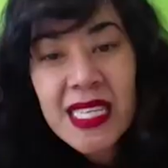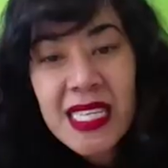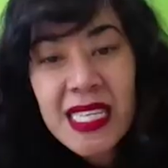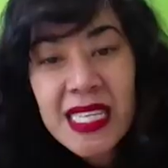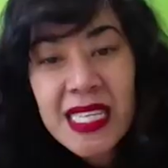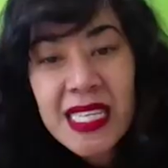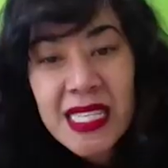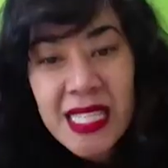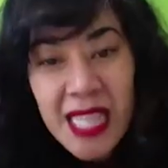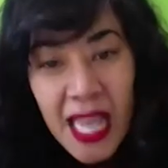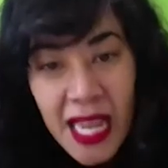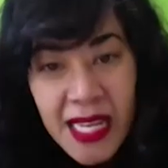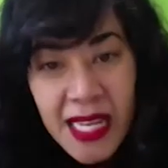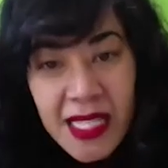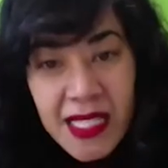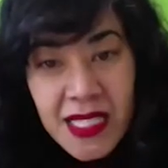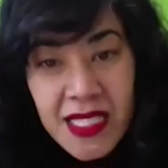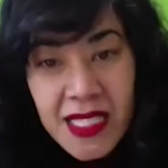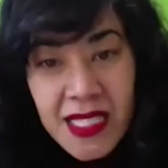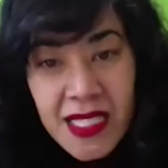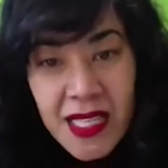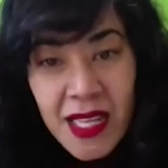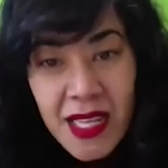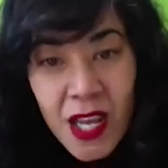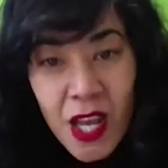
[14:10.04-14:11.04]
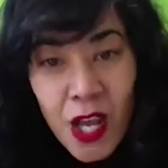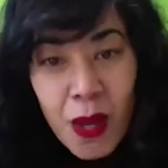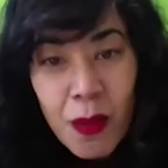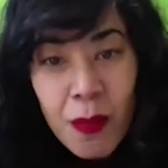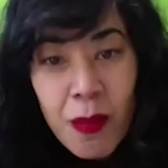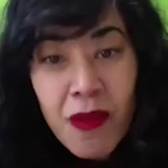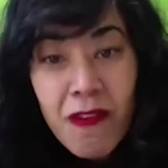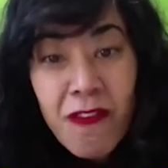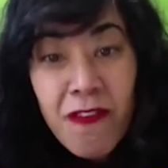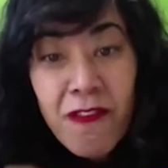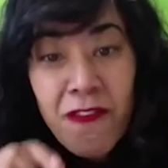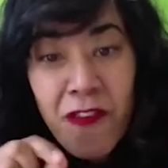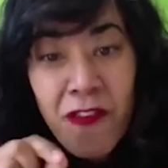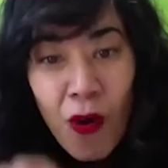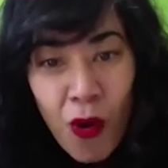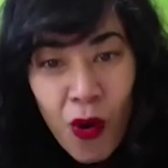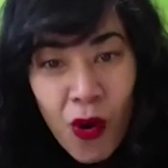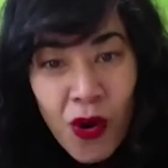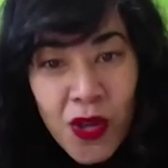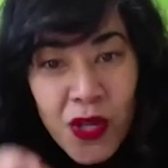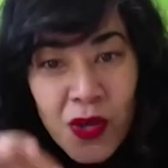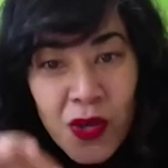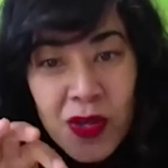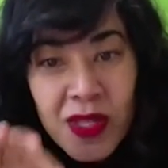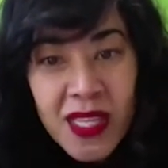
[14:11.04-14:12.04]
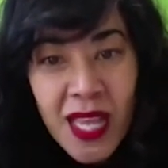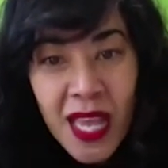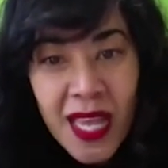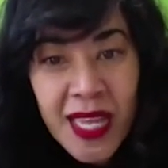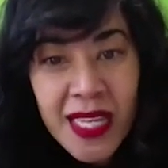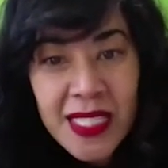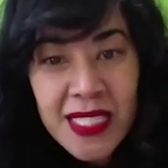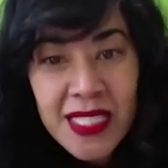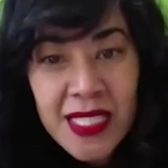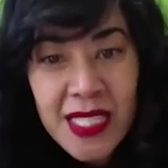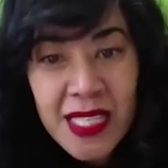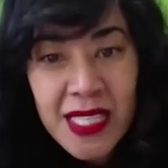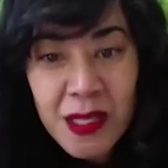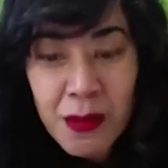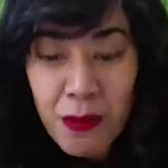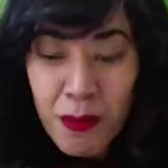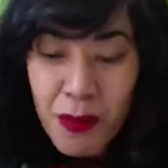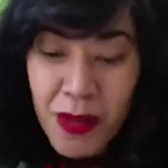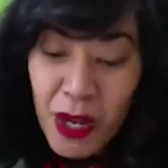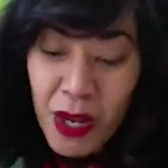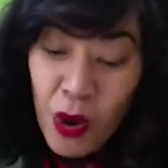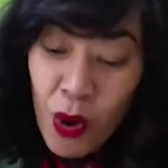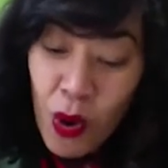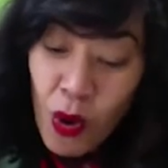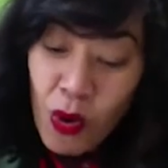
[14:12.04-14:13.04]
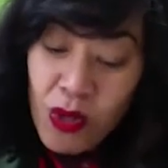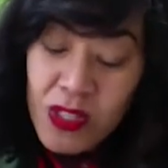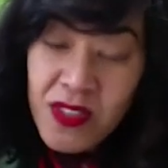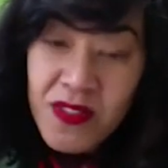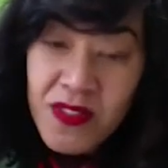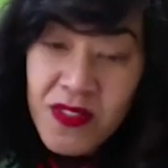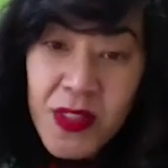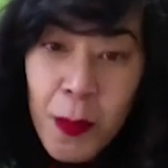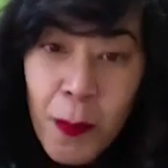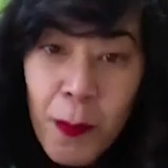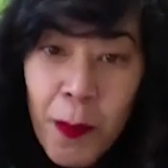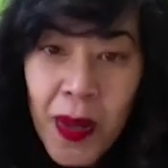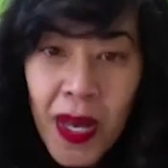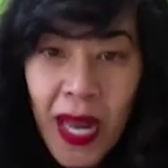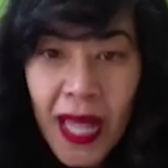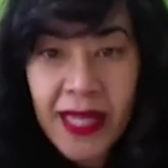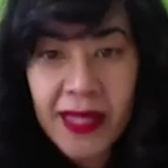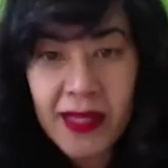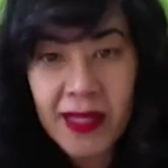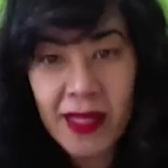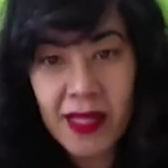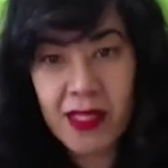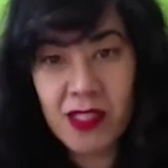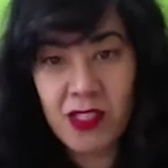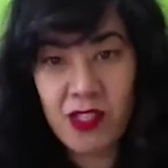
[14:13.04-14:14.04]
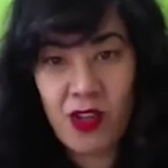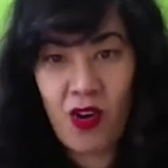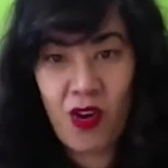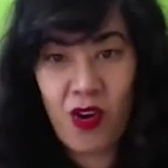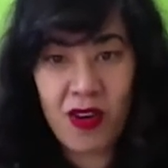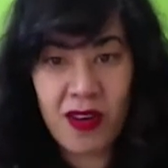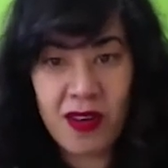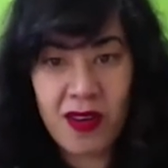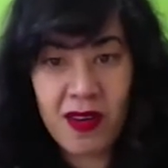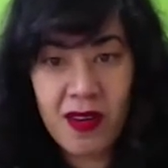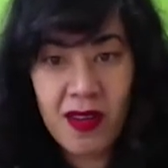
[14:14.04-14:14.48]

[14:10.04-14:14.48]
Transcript: to taste before you taste it, because of the plate it's on.